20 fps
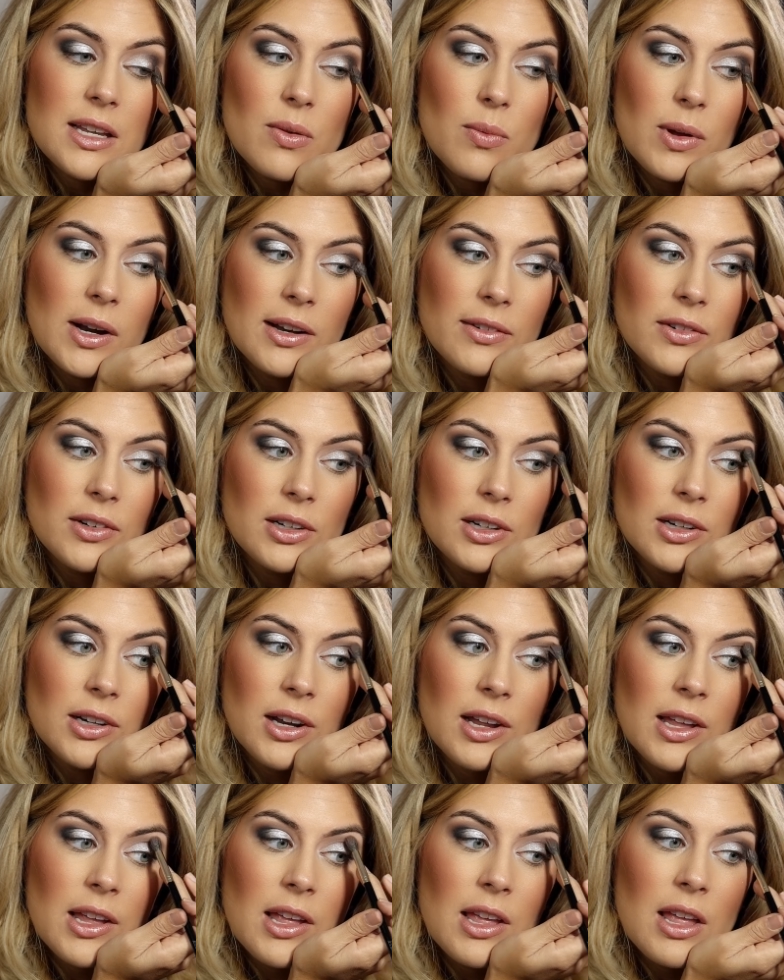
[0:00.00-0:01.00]

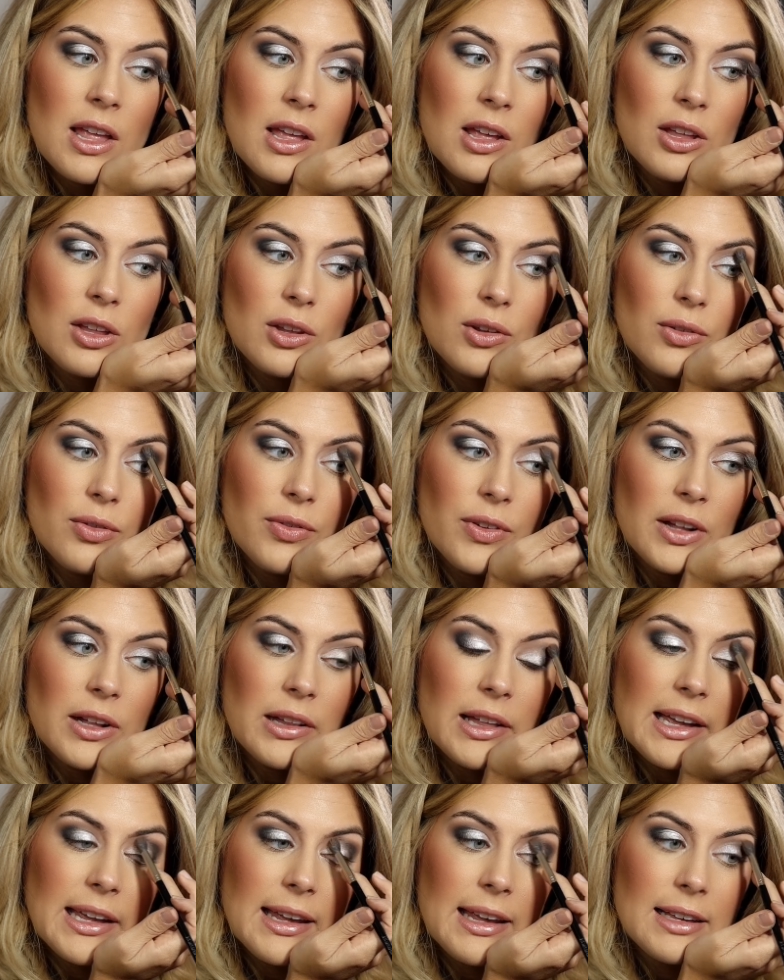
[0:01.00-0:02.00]
whatever you feel
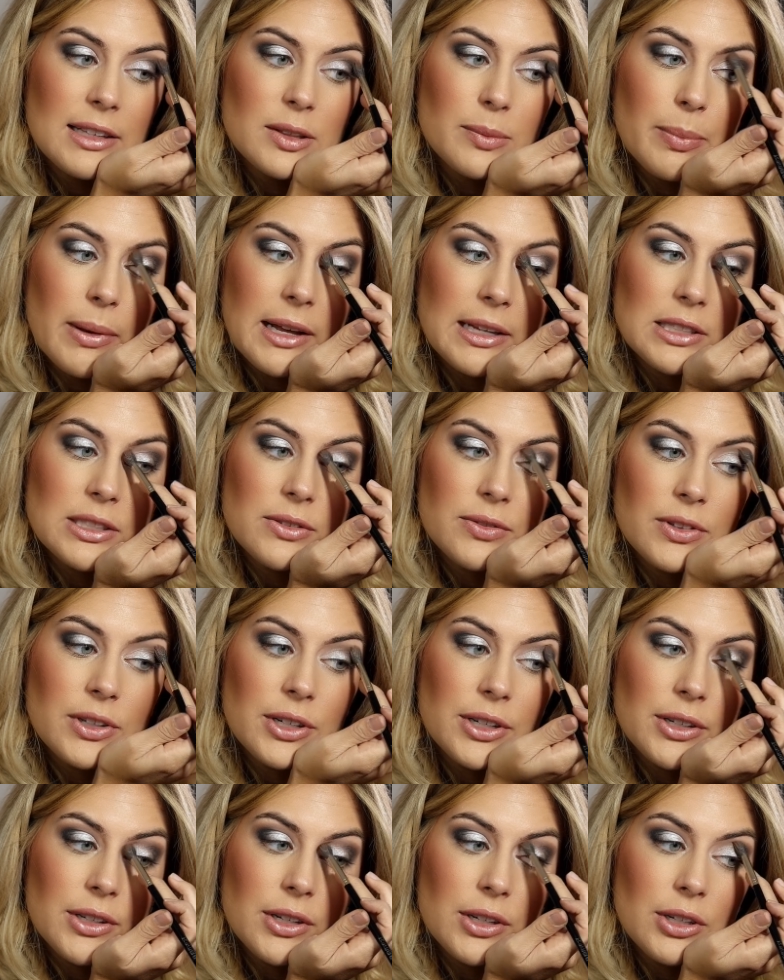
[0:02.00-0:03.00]
like is best
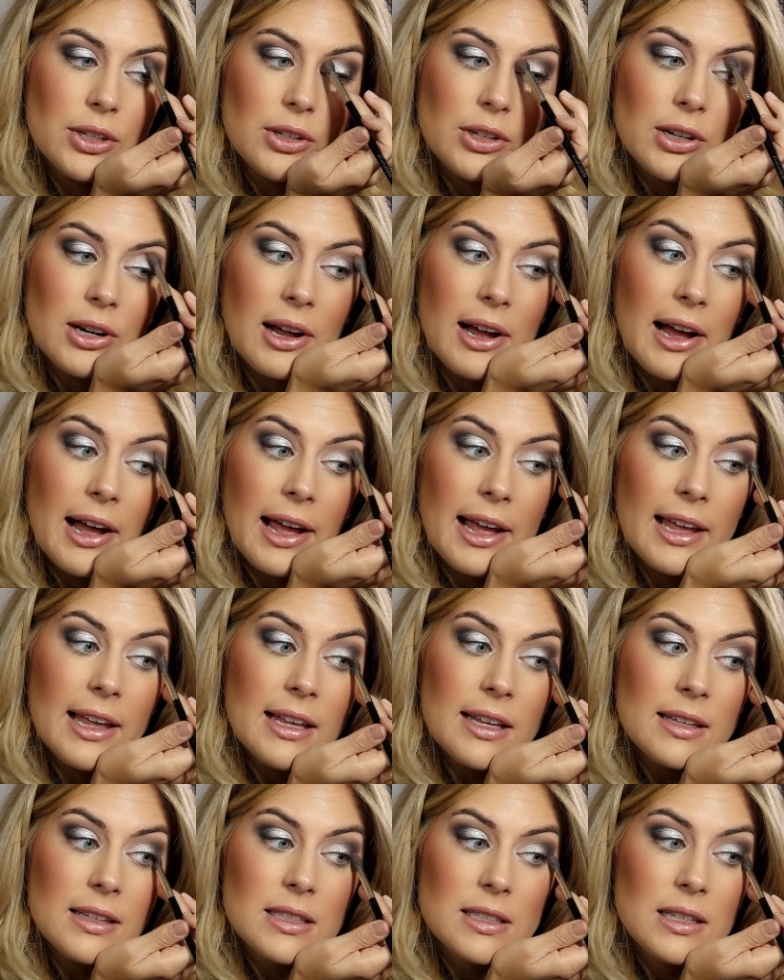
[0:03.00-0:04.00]
for your
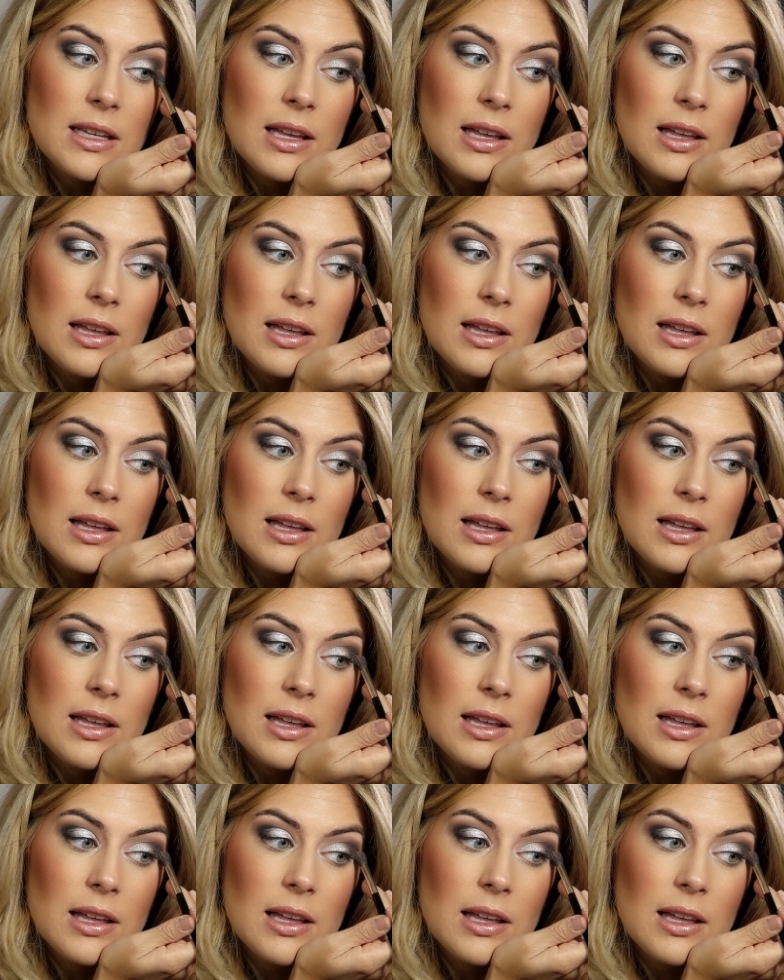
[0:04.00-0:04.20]
eyes.